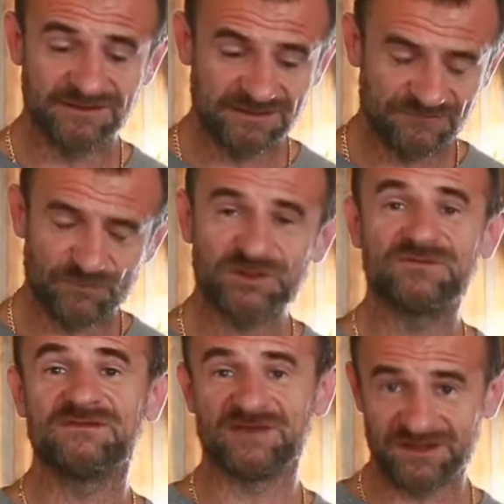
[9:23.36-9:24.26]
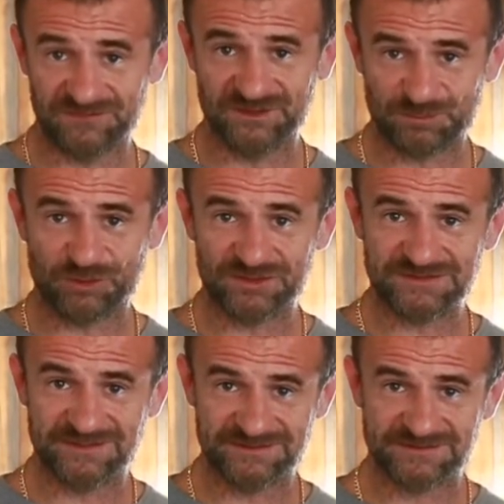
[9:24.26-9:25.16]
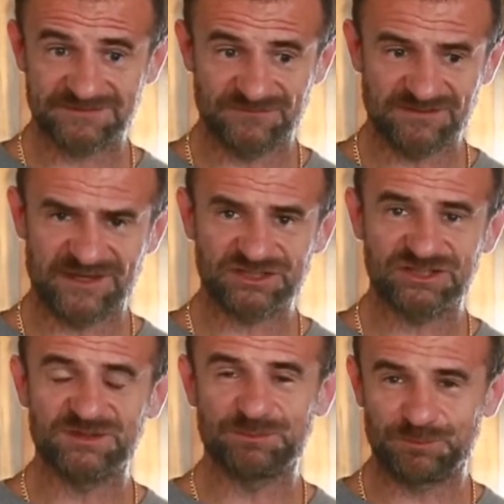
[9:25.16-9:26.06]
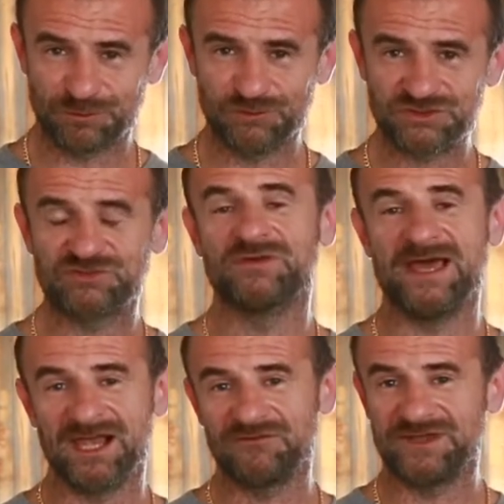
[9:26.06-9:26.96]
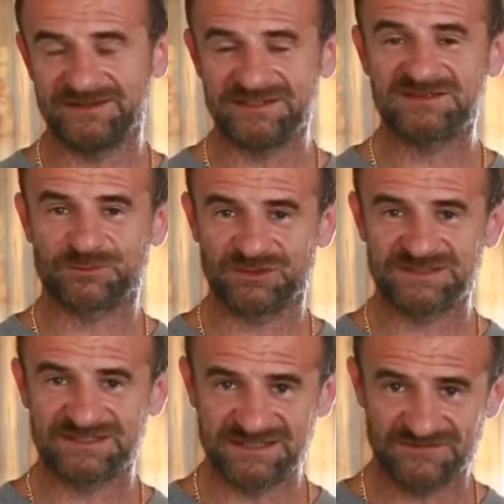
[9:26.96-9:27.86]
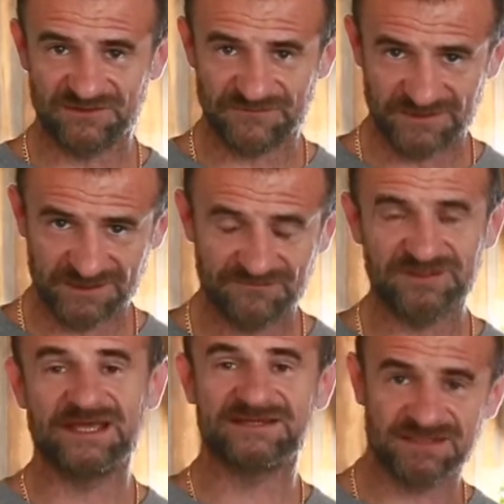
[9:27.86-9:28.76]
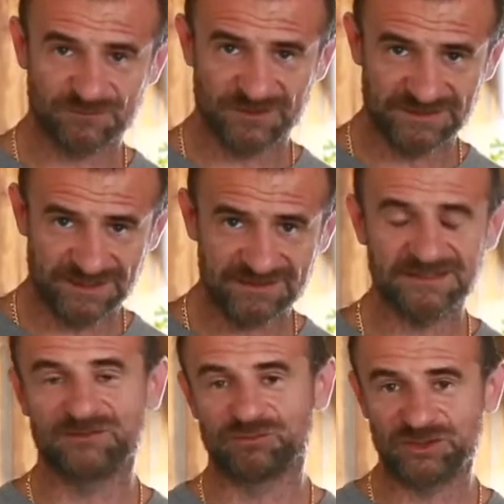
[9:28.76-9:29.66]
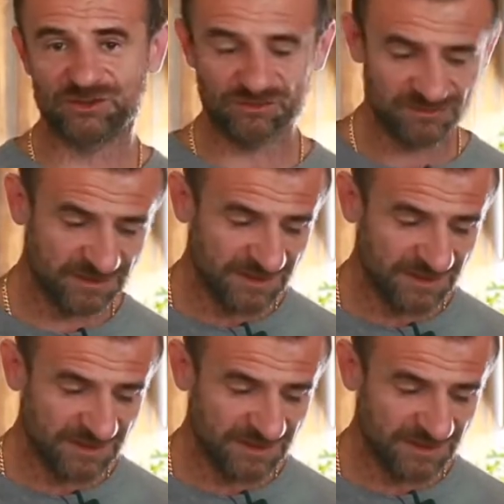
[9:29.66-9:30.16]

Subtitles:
What we've done with the process, we've actually pushed to elevate this process even further with SL28 and Ruiro.